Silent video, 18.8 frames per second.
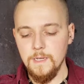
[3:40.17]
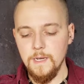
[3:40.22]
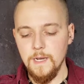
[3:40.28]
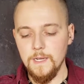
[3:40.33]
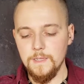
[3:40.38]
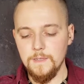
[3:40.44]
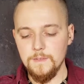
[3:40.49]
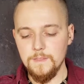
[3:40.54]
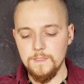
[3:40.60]

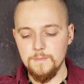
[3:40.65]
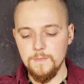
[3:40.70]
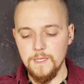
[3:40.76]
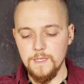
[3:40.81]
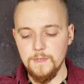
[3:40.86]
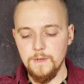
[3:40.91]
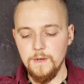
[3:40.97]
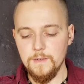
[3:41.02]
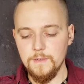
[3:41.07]
I used my
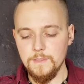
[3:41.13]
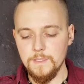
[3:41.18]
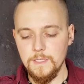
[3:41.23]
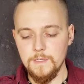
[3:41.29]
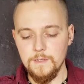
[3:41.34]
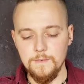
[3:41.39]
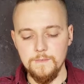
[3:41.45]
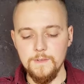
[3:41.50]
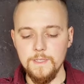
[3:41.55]
goggles
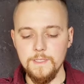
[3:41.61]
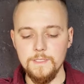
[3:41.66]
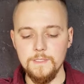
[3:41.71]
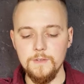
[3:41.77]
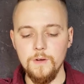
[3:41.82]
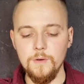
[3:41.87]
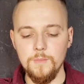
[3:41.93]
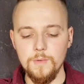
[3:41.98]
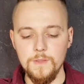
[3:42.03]
interface
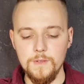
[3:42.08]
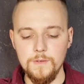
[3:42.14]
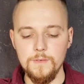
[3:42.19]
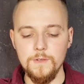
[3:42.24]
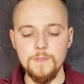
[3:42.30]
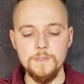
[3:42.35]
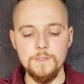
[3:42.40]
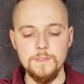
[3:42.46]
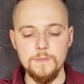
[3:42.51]
to open the
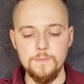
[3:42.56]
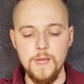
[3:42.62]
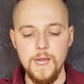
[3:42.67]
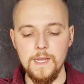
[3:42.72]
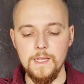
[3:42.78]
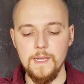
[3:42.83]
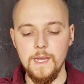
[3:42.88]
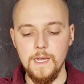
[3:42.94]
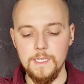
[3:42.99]
cruiser's
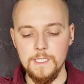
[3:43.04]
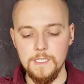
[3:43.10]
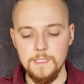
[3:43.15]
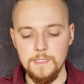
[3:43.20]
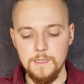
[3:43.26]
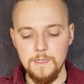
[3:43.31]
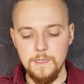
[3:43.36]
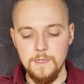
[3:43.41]
back hatch.